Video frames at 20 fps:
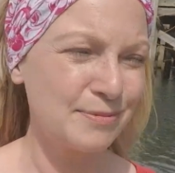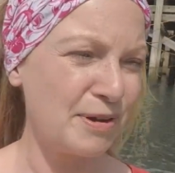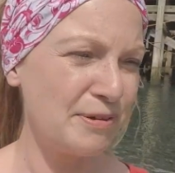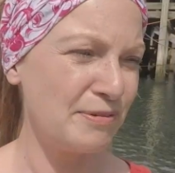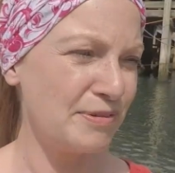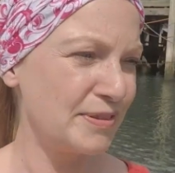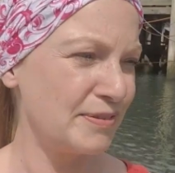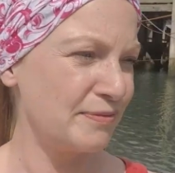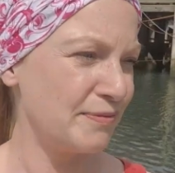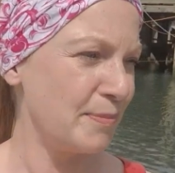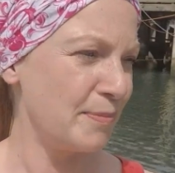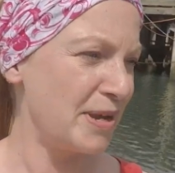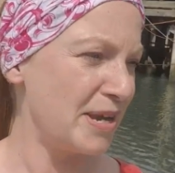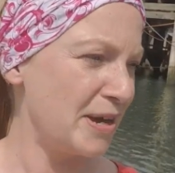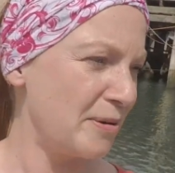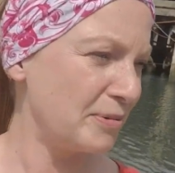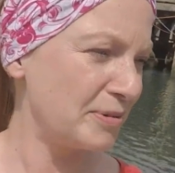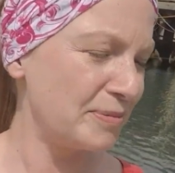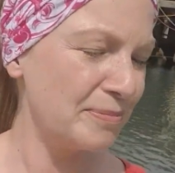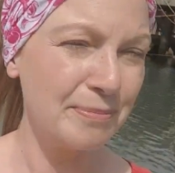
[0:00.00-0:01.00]
Whereas for me,
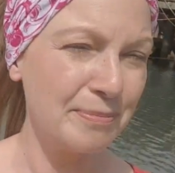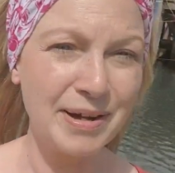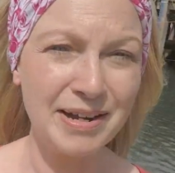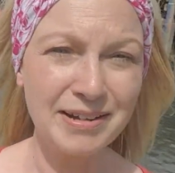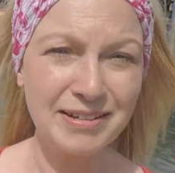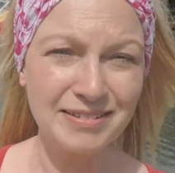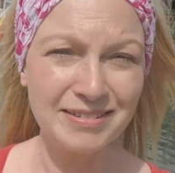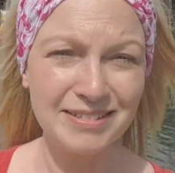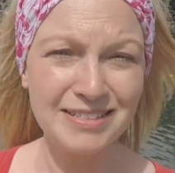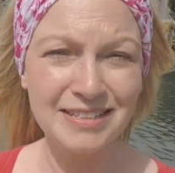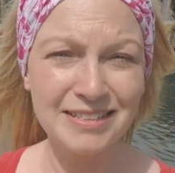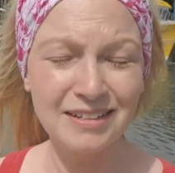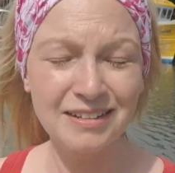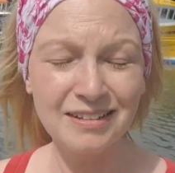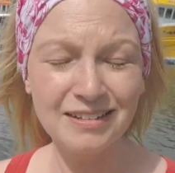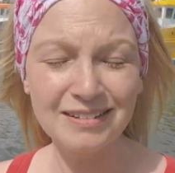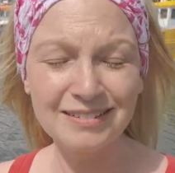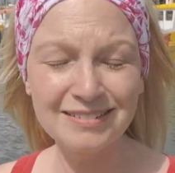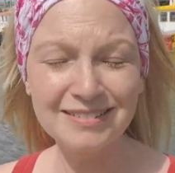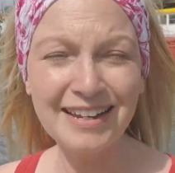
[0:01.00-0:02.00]
I wouldn't mind
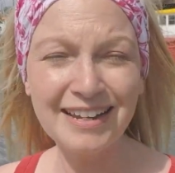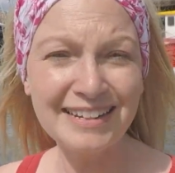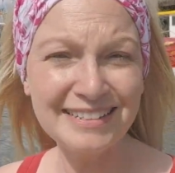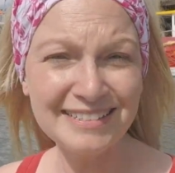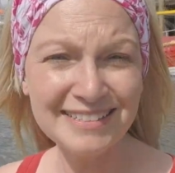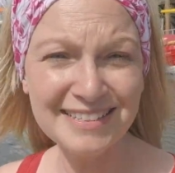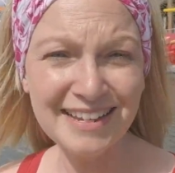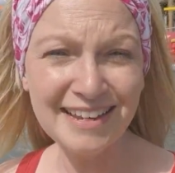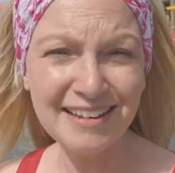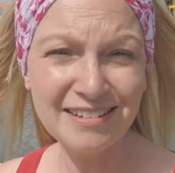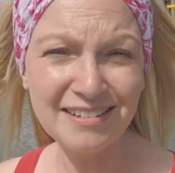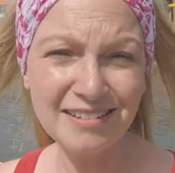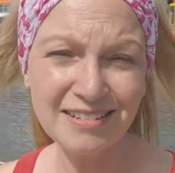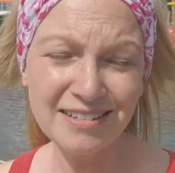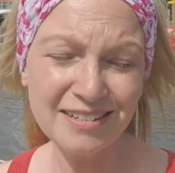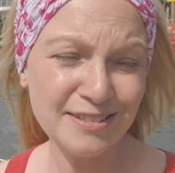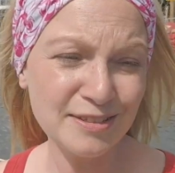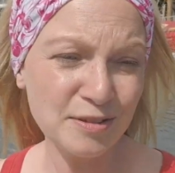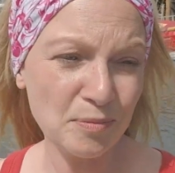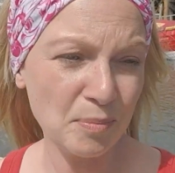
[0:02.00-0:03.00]
night sailing
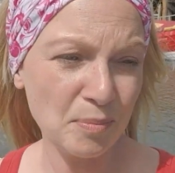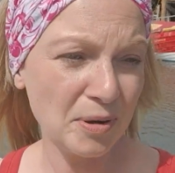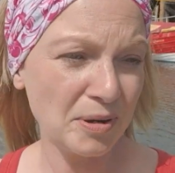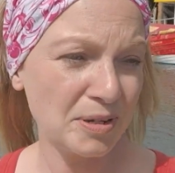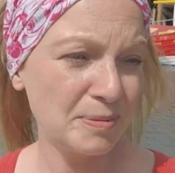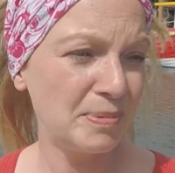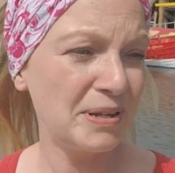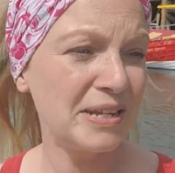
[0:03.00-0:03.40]
at some point,